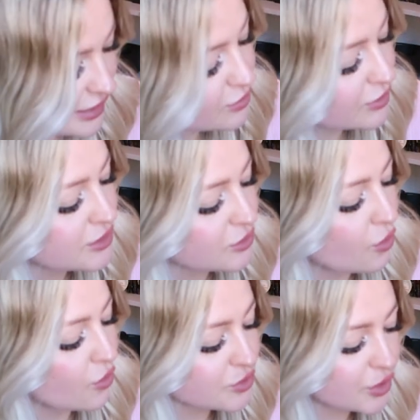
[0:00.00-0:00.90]
This one is
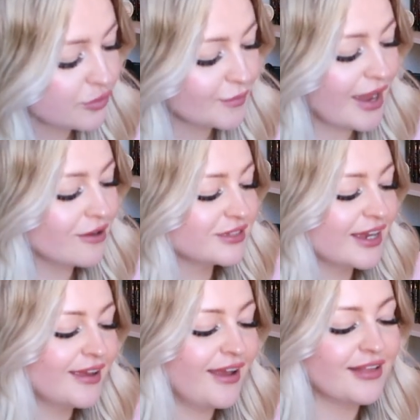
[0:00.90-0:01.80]
also from Alde,
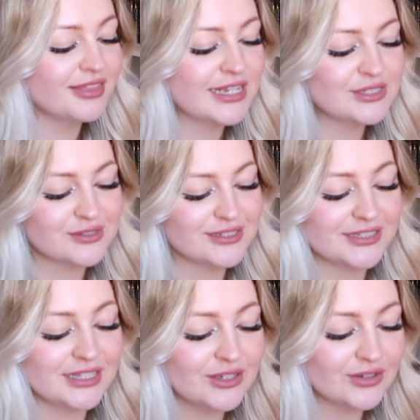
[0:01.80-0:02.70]
and this one says,
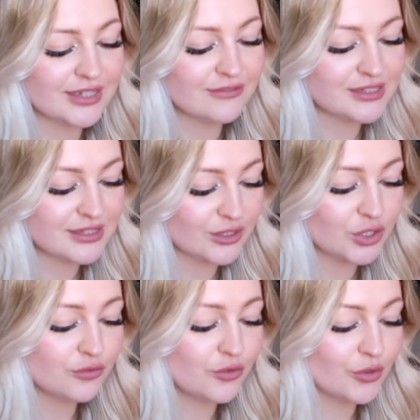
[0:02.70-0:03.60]
a little gift to
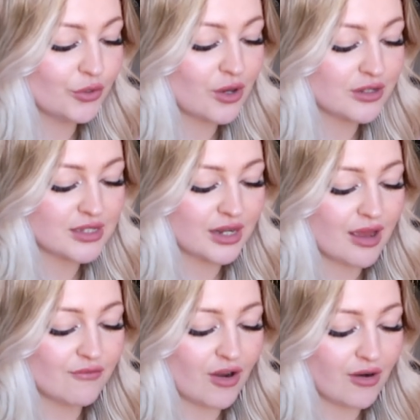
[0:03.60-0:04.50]
thank you for all your content.
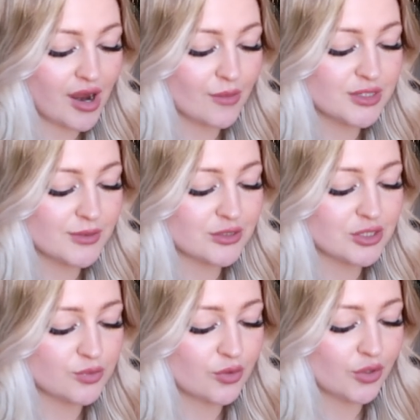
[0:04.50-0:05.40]
I'm very happy to be able to
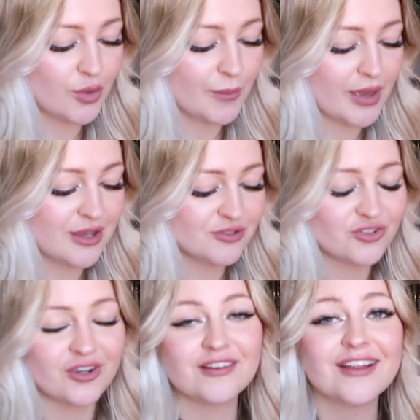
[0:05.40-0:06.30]
support you on
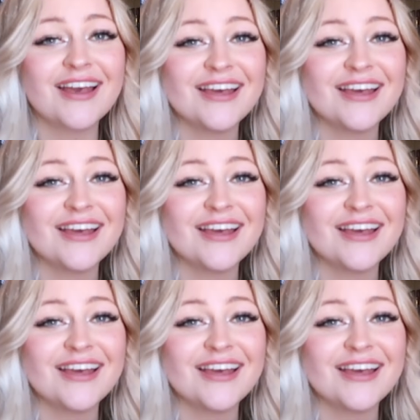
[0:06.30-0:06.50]
Patreon.